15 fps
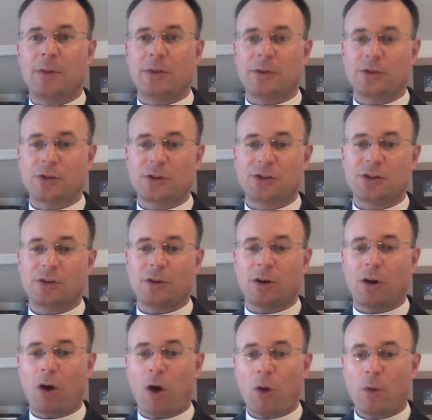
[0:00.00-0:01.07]
in the church year are
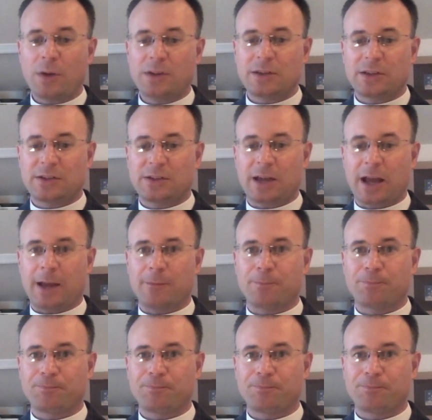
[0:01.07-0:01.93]
always the same.